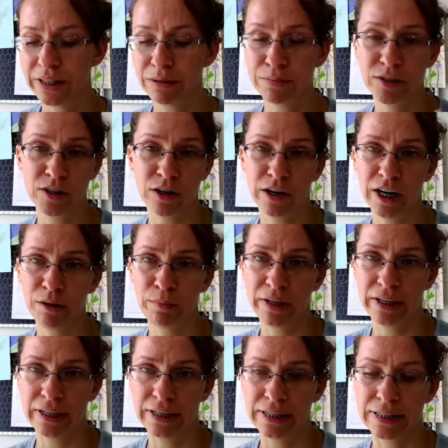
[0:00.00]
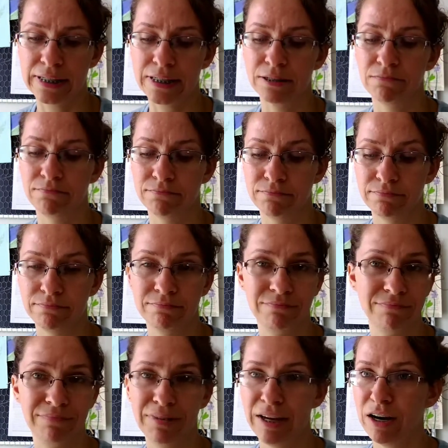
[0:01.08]
I'm sorry because,
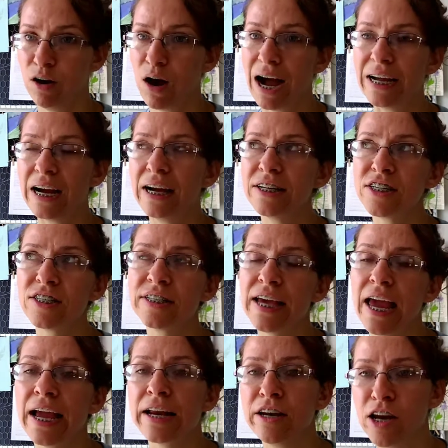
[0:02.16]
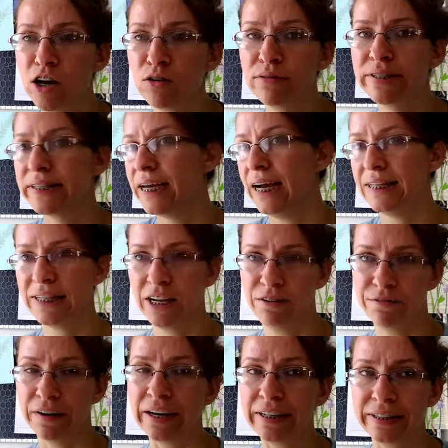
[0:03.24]
you know, I just take notes as I
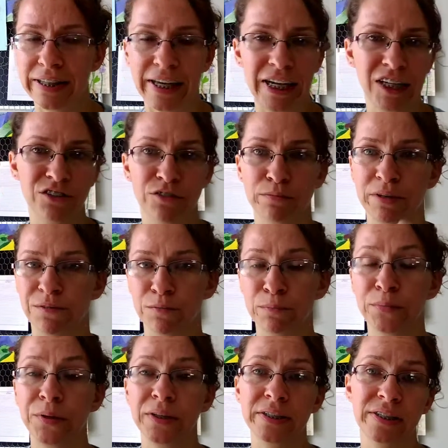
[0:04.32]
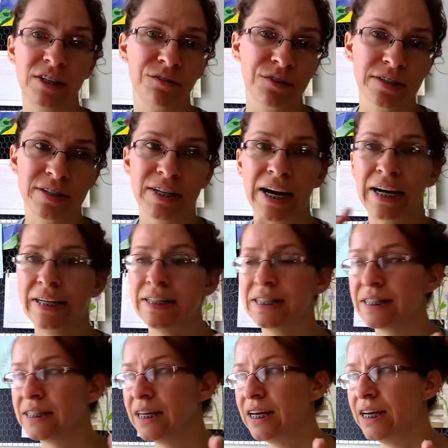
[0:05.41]
find things from different books, different
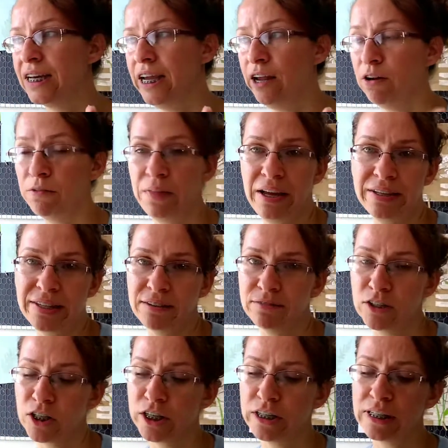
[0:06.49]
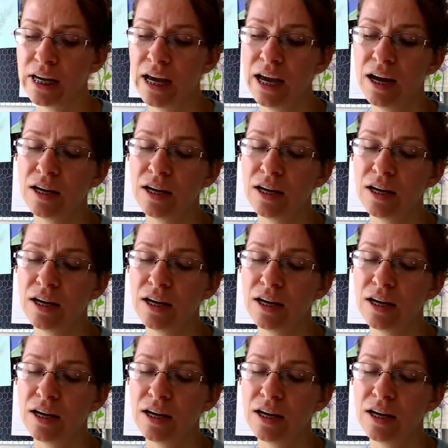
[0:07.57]
sites, you know, things I've learned.